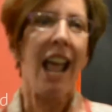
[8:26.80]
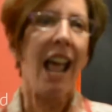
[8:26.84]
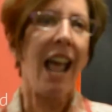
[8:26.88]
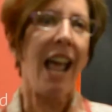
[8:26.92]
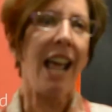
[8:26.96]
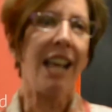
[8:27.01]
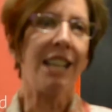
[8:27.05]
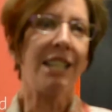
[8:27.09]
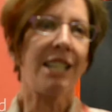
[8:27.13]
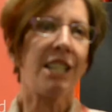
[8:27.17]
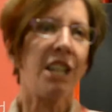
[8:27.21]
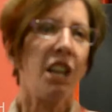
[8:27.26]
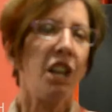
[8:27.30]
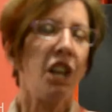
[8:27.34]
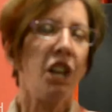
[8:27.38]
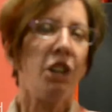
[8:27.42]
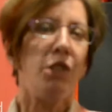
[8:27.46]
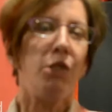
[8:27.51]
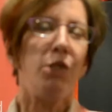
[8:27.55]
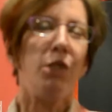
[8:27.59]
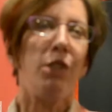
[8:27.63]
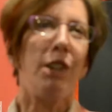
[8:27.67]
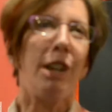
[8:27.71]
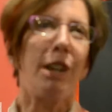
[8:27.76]
has
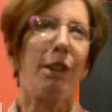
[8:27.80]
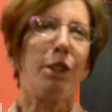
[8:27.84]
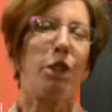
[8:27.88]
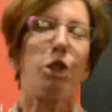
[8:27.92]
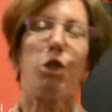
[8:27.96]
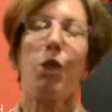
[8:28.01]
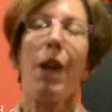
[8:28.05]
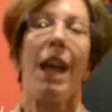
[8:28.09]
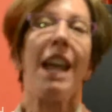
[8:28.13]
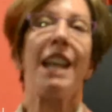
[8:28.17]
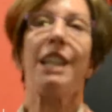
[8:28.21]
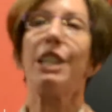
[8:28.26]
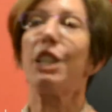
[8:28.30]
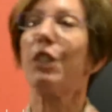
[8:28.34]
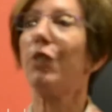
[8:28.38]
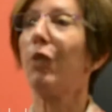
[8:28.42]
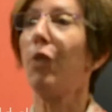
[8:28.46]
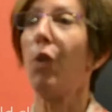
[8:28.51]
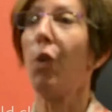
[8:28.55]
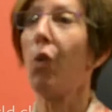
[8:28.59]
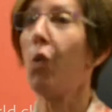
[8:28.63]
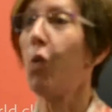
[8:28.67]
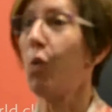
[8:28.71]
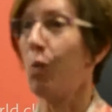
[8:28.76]
uh,
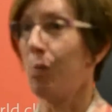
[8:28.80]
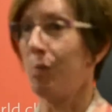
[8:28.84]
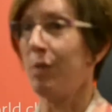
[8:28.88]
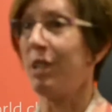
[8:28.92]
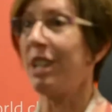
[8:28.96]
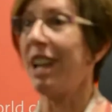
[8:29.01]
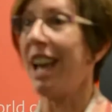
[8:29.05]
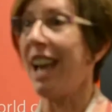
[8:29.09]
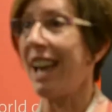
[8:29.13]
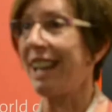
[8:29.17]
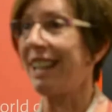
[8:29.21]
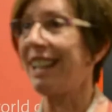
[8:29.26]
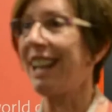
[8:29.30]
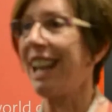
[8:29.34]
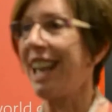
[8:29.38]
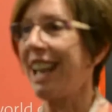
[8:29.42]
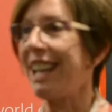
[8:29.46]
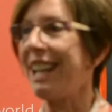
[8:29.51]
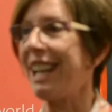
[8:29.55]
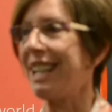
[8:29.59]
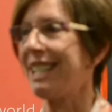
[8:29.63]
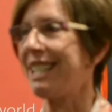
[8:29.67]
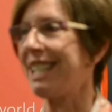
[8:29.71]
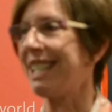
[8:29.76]
transformed
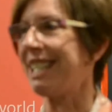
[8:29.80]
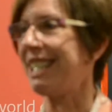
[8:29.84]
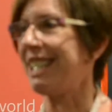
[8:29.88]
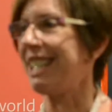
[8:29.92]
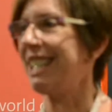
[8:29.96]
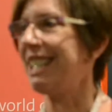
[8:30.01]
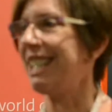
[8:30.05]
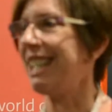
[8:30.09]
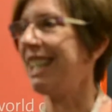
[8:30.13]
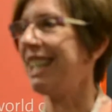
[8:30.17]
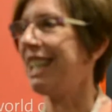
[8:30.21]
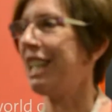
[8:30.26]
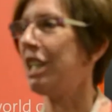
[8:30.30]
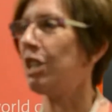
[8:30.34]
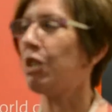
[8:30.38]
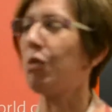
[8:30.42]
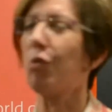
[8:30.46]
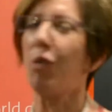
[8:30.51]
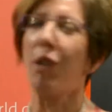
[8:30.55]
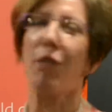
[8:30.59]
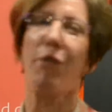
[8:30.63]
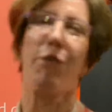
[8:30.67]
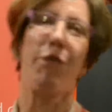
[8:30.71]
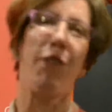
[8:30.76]
Adelaide as a city into
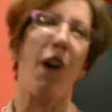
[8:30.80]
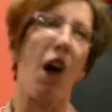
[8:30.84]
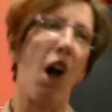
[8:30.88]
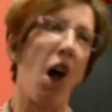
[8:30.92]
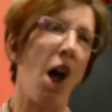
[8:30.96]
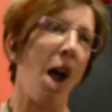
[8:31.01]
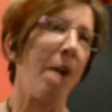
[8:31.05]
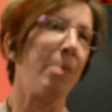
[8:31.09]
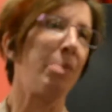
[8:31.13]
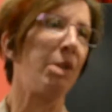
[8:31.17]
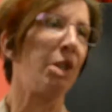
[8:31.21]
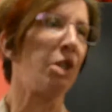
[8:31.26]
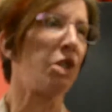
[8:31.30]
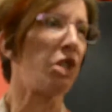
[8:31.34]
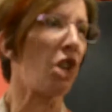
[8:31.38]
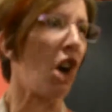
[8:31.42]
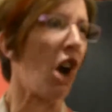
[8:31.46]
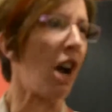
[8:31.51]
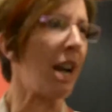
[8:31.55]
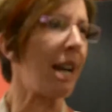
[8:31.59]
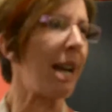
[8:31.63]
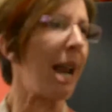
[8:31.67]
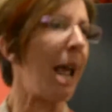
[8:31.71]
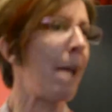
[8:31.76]
a vibrant,
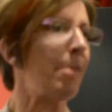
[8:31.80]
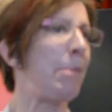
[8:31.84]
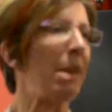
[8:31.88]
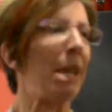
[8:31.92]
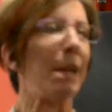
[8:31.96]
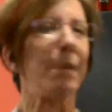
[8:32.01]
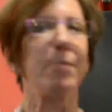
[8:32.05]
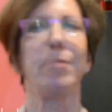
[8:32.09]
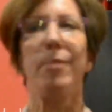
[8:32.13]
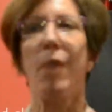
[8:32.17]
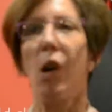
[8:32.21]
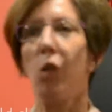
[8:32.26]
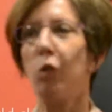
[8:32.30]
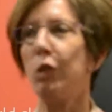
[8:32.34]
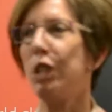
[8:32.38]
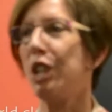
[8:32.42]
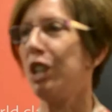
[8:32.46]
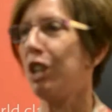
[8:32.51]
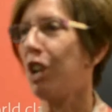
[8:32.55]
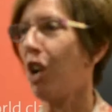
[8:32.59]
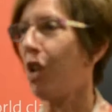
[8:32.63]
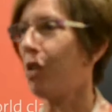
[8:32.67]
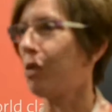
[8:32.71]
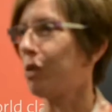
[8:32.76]
dynamic,
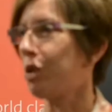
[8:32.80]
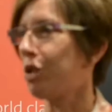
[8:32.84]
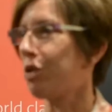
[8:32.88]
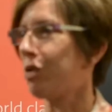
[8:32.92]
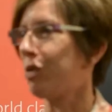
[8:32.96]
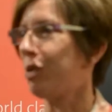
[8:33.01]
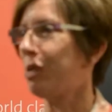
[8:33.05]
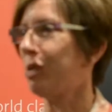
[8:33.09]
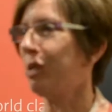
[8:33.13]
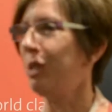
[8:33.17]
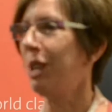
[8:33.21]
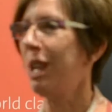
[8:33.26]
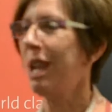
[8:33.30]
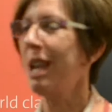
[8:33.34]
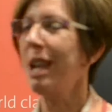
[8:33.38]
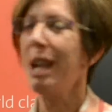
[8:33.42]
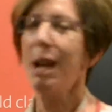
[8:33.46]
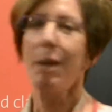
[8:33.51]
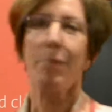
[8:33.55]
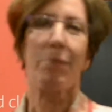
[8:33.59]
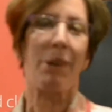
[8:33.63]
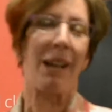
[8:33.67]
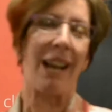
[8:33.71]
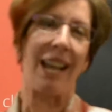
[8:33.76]
multicultural
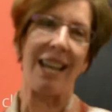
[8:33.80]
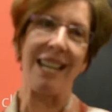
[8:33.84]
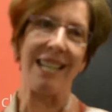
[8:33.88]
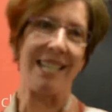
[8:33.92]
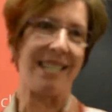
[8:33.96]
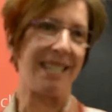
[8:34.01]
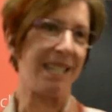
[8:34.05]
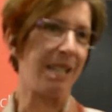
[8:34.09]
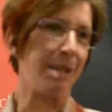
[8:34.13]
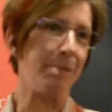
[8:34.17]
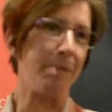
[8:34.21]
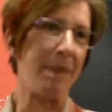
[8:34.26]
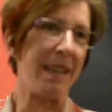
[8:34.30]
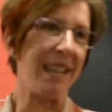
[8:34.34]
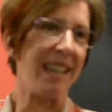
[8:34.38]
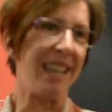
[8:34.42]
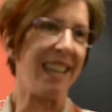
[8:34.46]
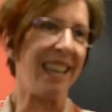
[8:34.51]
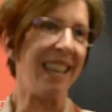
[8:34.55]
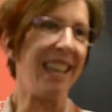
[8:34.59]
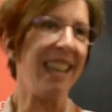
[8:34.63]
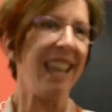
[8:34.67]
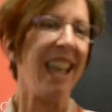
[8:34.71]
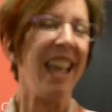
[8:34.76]
place to
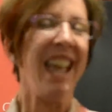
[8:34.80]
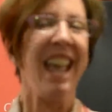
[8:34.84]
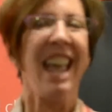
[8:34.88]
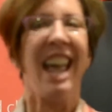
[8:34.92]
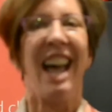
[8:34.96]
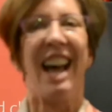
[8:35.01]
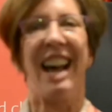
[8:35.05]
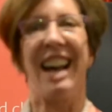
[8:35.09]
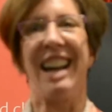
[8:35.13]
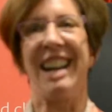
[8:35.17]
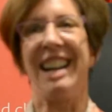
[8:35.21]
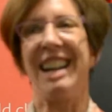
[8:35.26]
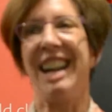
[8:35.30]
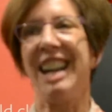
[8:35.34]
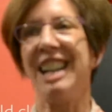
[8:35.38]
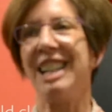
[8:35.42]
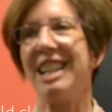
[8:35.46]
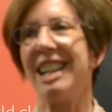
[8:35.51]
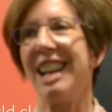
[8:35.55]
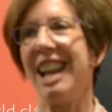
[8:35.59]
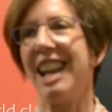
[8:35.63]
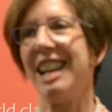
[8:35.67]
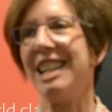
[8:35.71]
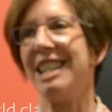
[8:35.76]
be. Uh,
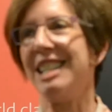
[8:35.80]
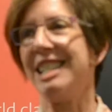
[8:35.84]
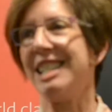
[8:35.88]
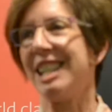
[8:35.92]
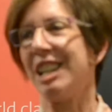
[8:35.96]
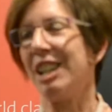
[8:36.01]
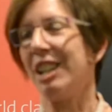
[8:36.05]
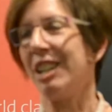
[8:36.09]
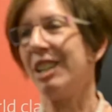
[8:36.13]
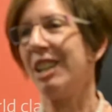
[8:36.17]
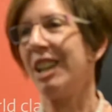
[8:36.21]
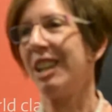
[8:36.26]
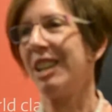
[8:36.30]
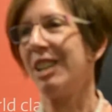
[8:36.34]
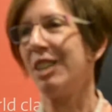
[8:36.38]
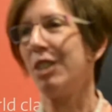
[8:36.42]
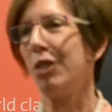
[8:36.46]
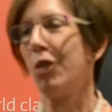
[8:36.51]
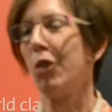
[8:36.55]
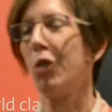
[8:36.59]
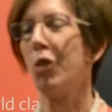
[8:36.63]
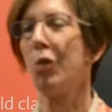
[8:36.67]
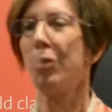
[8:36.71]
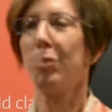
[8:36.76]
and and
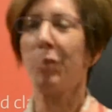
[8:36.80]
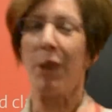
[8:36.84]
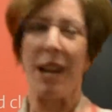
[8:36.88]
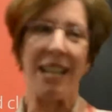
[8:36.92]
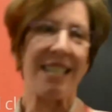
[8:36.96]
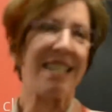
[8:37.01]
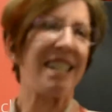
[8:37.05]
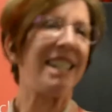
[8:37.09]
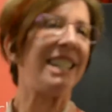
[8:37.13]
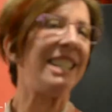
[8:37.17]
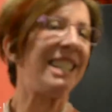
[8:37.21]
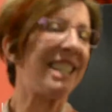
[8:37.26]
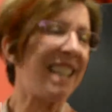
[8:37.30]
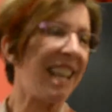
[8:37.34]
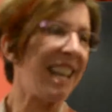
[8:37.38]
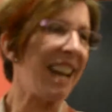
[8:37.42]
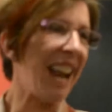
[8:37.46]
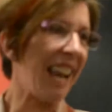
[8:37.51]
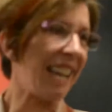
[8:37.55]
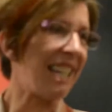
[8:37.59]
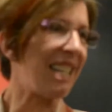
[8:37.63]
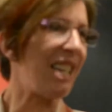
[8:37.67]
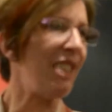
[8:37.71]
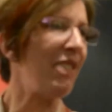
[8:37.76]
your presence and
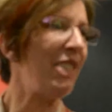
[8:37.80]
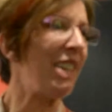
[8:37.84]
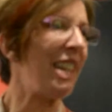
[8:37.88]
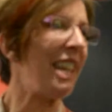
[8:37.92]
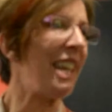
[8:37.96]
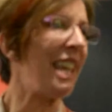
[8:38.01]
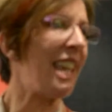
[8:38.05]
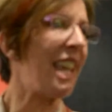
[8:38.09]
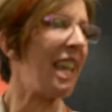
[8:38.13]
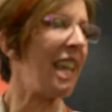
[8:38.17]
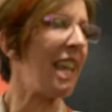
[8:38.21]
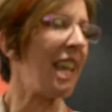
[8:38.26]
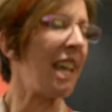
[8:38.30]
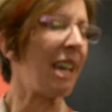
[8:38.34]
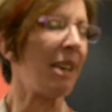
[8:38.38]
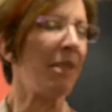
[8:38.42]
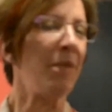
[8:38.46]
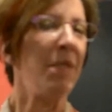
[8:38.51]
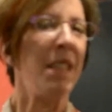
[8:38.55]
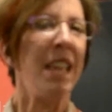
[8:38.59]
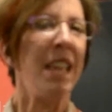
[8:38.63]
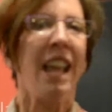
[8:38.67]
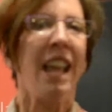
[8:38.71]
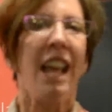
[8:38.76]
activity here
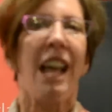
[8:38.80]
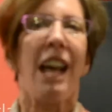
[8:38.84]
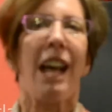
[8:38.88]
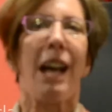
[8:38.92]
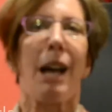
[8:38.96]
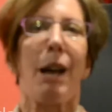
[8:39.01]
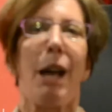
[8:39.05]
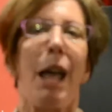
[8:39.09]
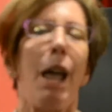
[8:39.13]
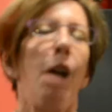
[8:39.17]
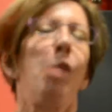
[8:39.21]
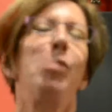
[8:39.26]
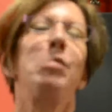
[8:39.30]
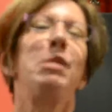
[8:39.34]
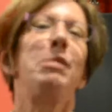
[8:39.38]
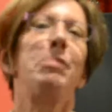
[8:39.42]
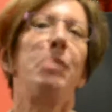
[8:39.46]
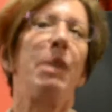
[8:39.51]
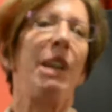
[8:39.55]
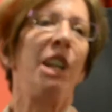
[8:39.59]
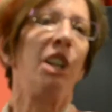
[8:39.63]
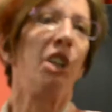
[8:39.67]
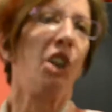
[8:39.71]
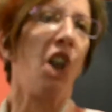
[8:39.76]
helps
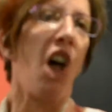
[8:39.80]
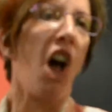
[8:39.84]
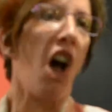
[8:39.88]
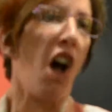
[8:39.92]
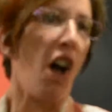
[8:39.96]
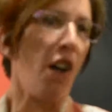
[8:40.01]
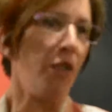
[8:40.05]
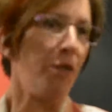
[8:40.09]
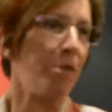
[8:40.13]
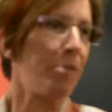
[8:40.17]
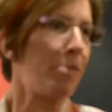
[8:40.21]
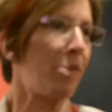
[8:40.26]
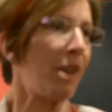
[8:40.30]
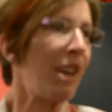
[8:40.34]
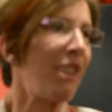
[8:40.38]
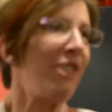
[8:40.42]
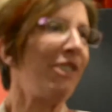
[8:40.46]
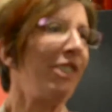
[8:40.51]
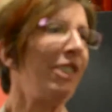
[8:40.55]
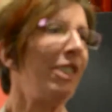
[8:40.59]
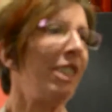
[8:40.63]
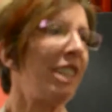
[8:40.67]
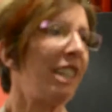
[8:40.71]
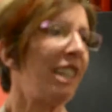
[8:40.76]
bring life, breathe
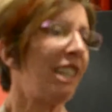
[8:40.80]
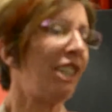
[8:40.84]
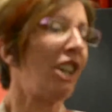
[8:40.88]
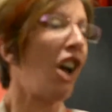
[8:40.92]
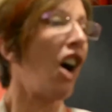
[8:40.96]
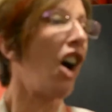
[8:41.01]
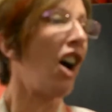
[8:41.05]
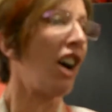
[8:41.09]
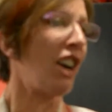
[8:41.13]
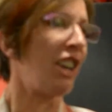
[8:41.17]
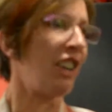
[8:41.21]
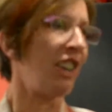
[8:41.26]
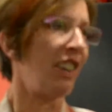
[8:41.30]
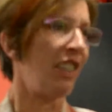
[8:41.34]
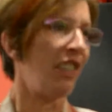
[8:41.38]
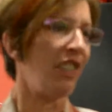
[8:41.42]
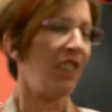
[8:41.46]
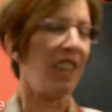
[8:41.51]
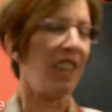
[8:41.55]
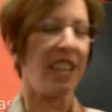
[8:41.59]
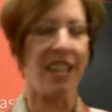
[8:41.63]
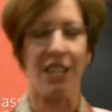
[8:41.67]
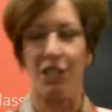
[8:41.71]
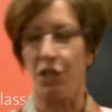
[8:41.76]
life
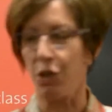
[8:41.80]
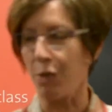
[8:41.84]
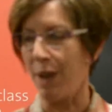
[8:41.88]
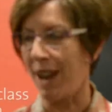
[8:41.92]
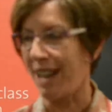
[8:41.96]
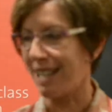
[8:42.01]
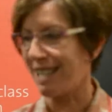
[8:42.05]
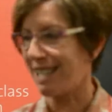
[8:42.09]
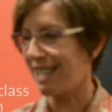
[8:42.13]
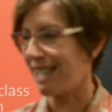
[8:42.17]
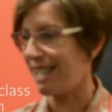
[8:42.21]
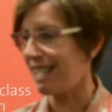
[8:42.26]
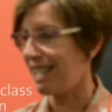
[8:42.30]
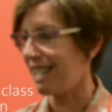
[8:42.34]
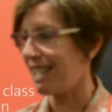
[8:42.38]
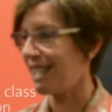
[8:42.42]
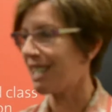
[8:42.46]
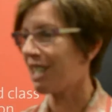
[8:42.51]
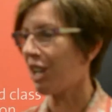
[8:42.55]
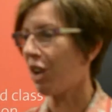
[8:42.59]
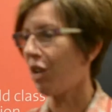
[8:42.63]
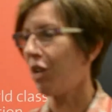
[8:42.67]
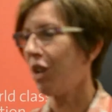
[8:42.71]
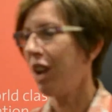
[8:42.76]
into our city.
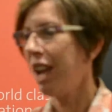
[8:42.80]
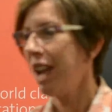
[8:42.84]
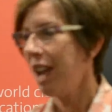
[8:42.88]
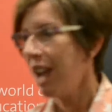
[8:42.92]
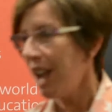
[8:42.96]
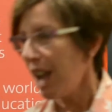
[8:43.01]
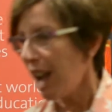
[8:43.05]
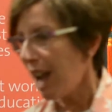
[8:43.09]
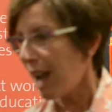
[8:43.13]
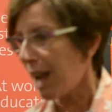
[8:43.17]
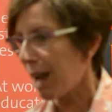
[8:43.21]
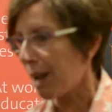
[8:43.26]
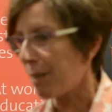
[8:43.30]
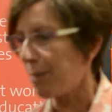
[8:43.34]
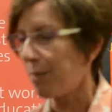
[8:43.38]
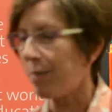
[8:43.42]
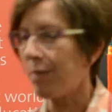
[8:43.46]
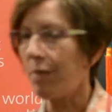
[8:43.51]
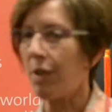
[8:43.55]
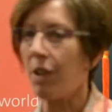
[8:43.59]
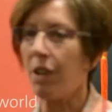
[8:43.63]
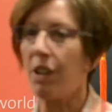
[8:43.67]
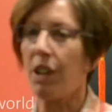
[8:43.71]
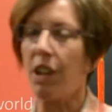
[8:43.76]
So um,
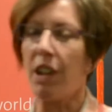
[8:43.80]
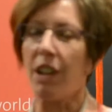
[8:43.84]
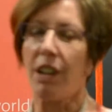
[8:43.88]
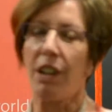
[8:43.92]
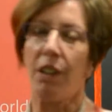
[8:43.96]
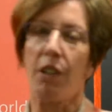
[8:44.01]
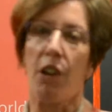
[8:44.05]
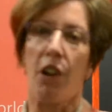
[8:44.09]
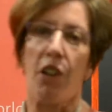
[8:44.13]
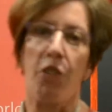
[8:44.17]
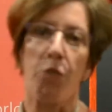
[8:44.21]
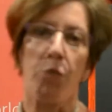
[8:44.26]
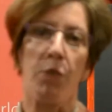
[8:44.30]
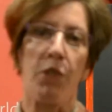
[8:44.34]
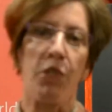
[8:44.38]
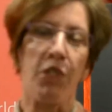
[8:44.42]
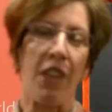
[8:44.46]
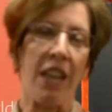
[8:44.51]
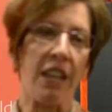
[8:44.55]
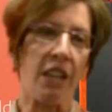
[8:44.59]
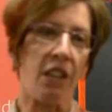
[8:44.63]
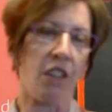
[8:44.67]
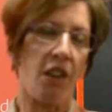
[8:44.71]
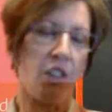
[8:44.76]
uh, I, we
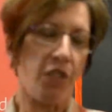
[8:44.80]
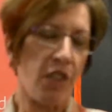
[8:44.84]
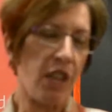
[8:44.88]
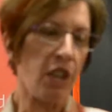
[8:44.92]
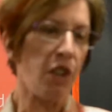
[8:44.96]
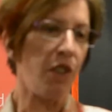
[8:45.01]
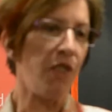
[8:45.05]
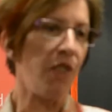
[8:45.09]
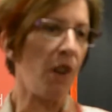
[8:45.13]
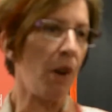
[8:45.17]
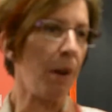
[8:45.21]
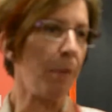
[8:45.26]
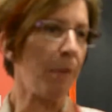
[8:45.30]
thank, thank you very